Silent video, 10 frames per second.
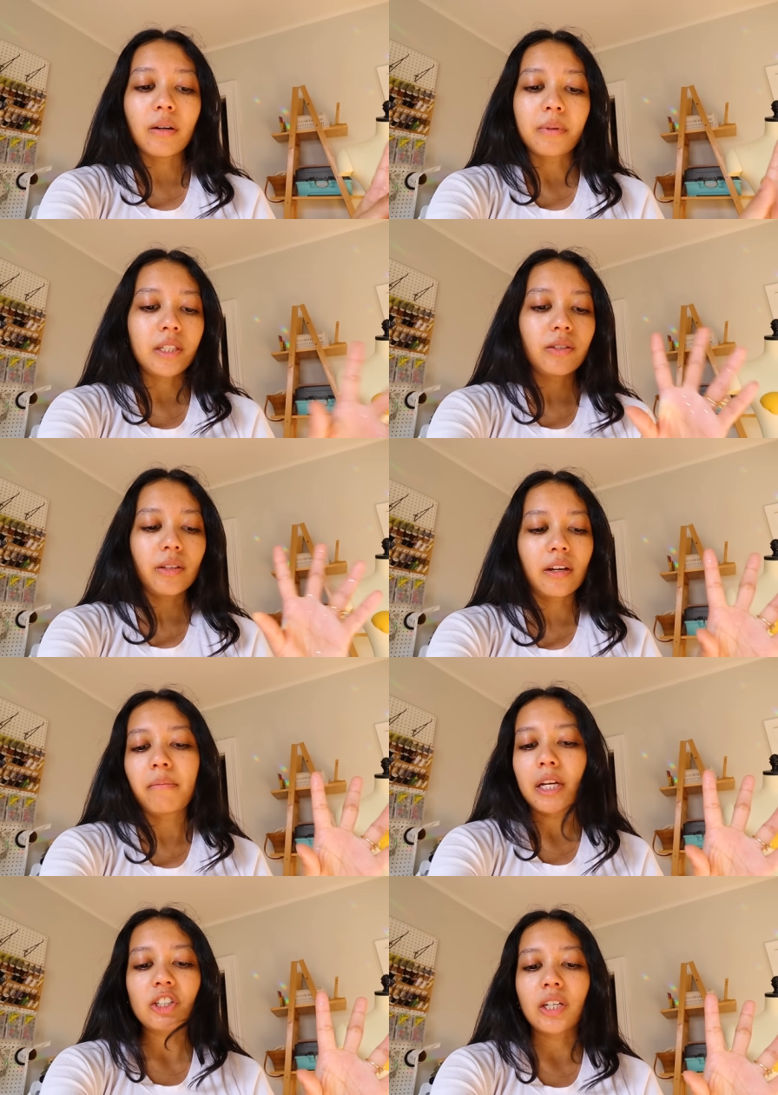So I'm going to do like a
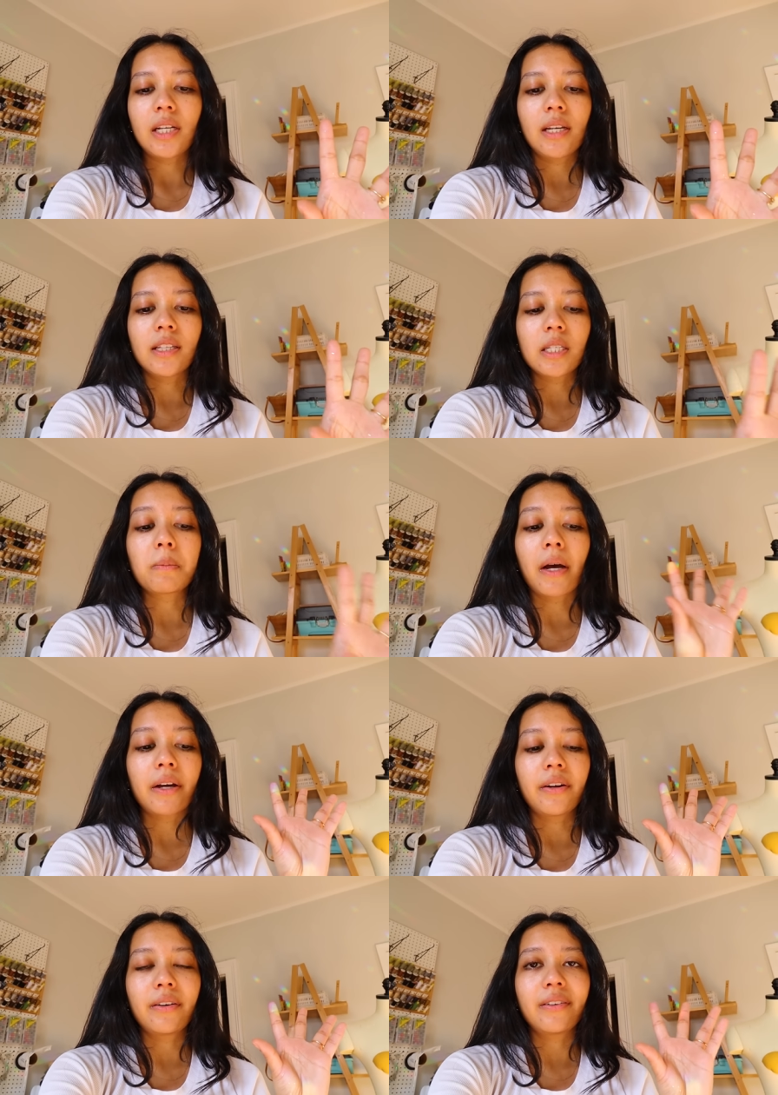Meshki
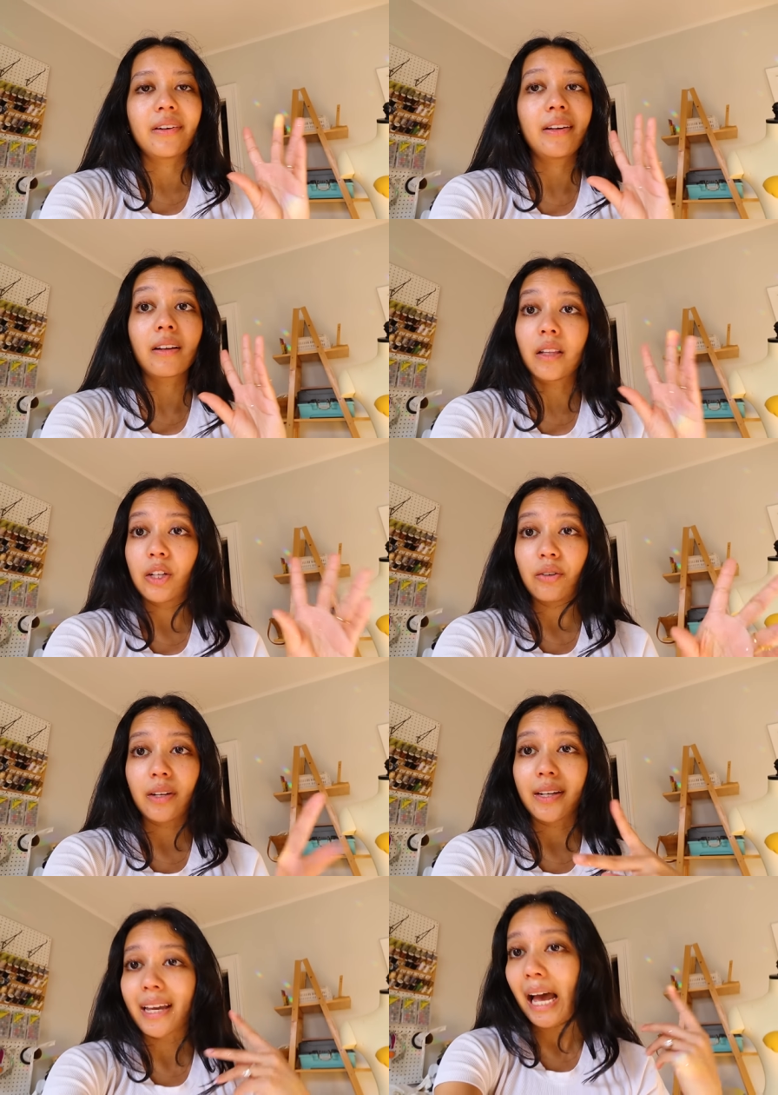inspired
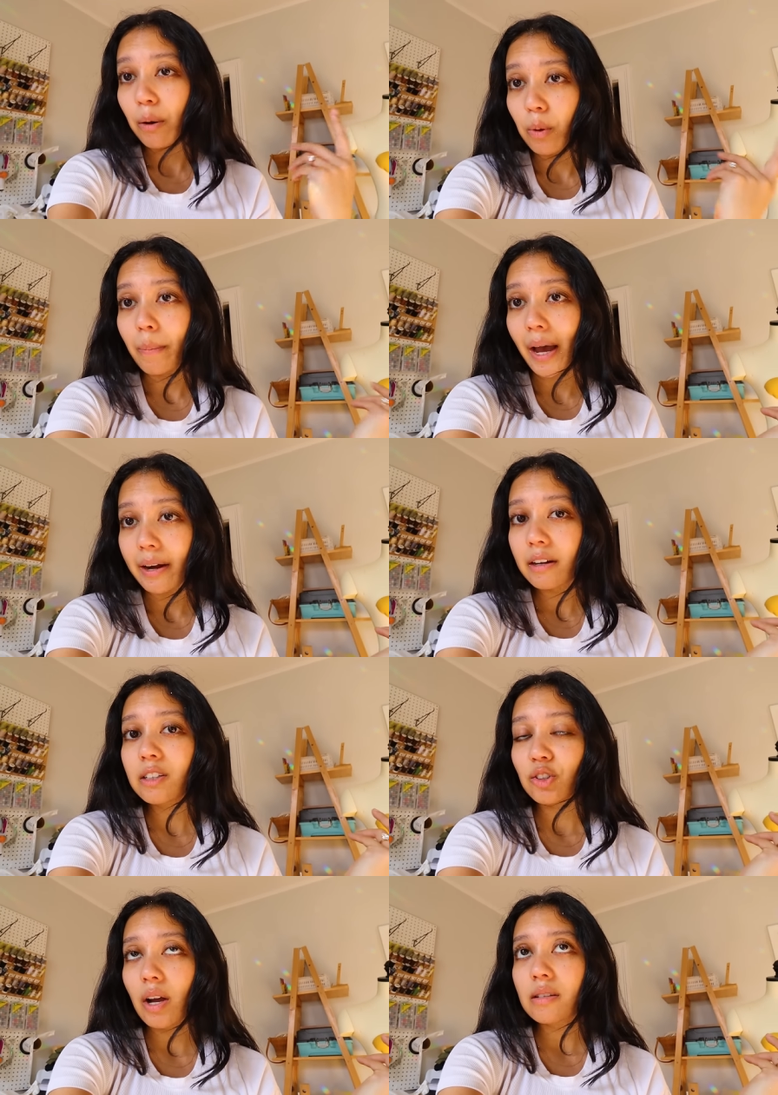glittery cowl back
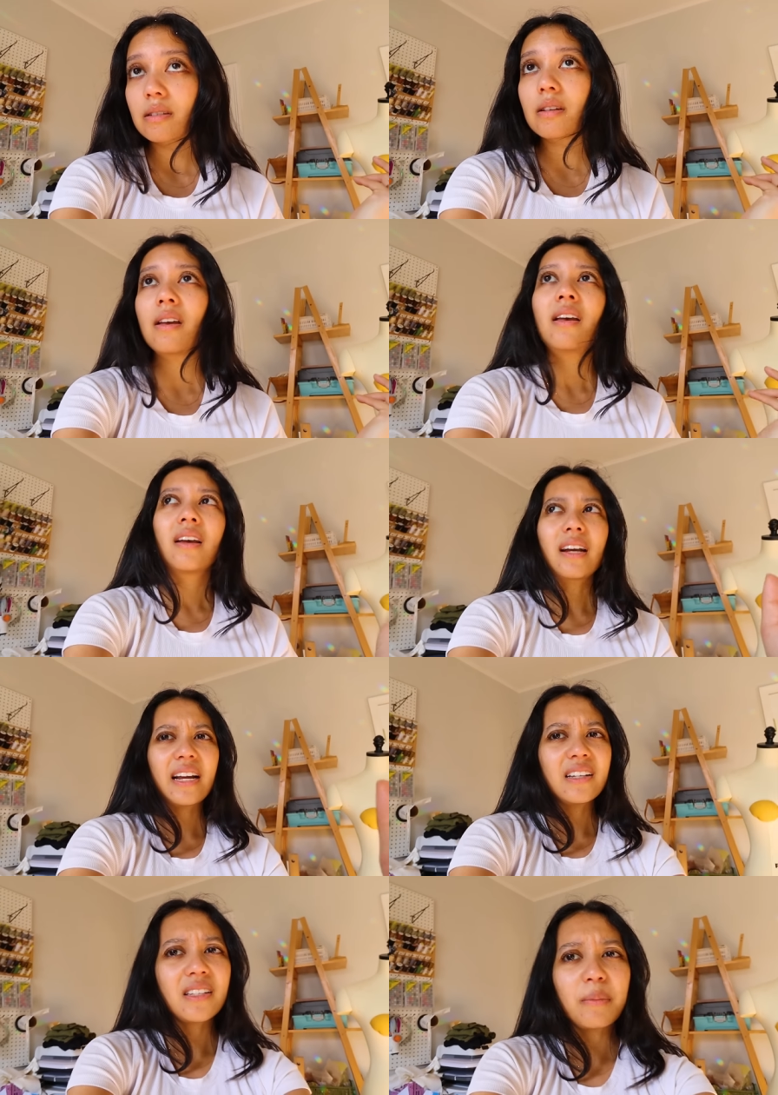dress
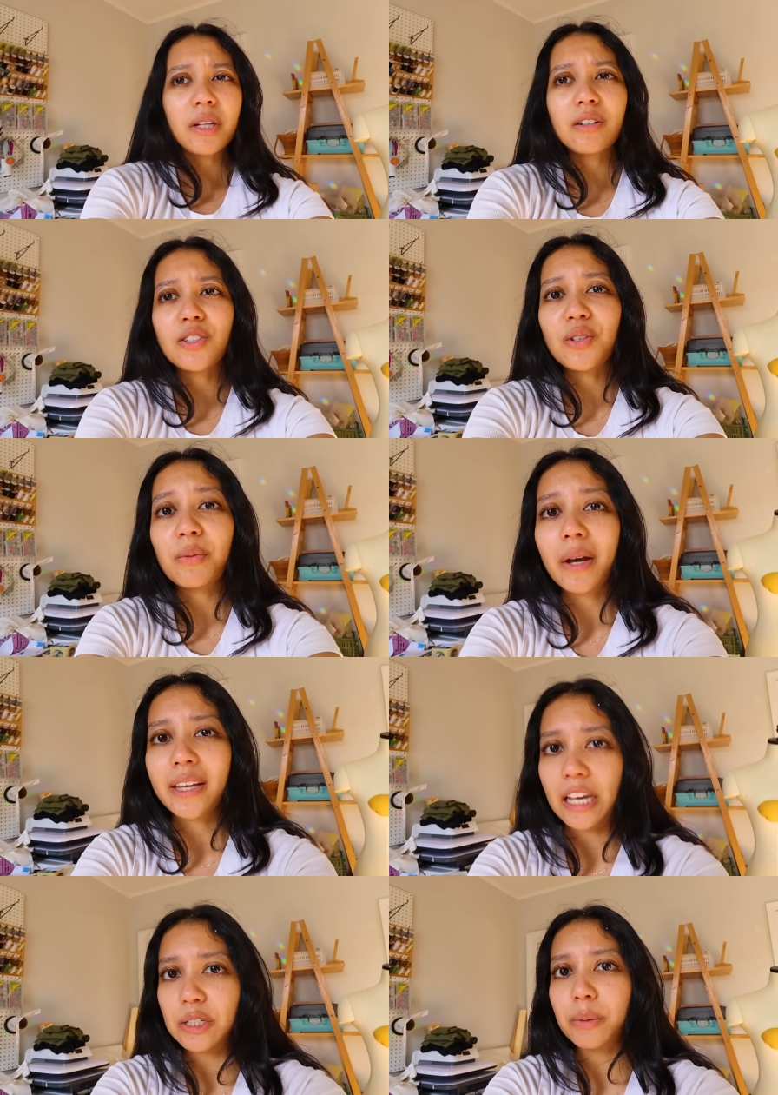kind of similar to my
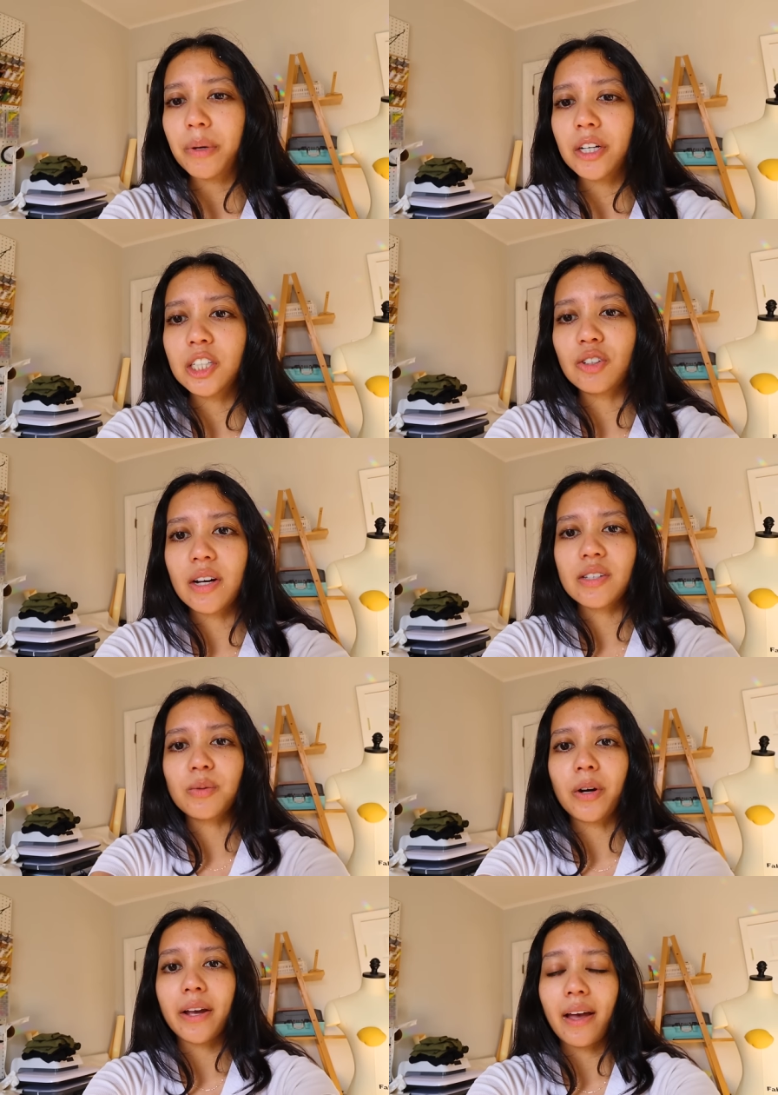engagement party
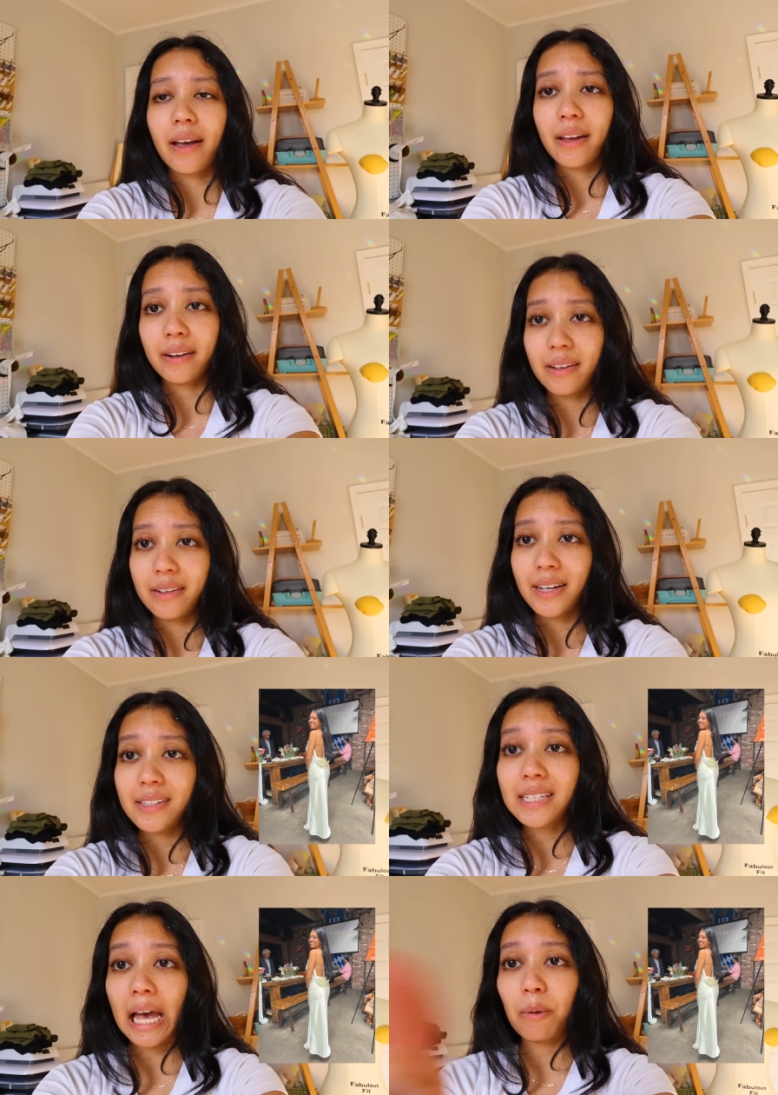dress where I had a
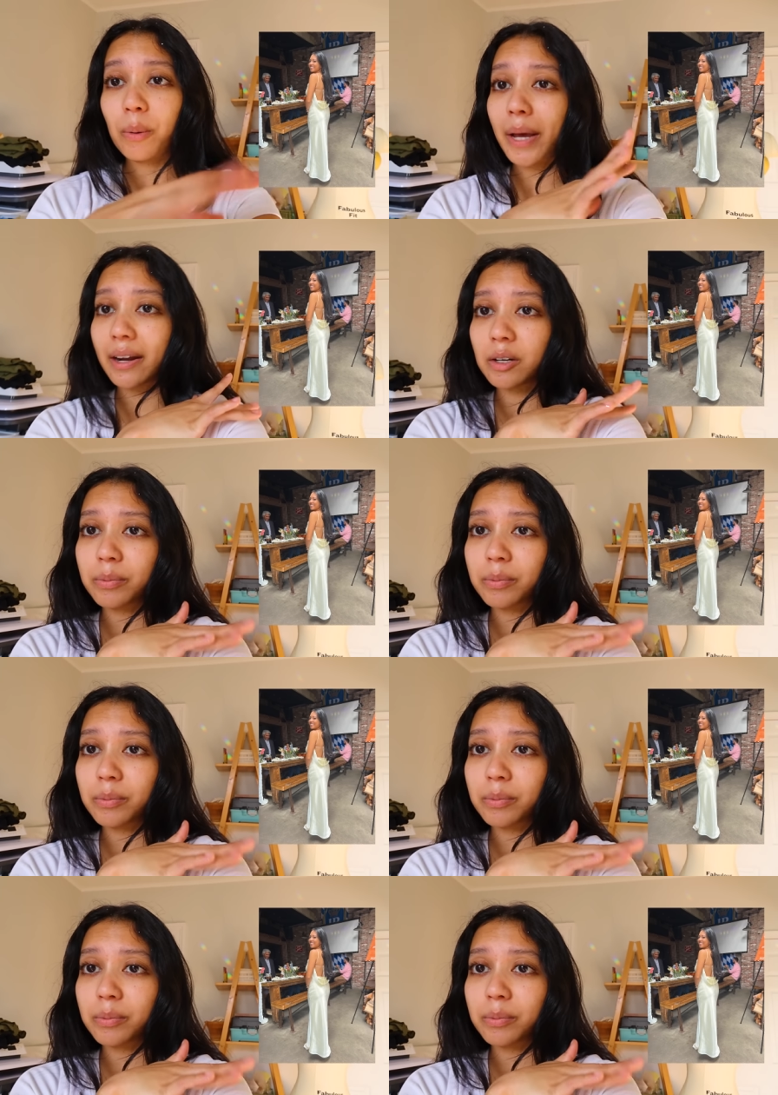nice cowl back.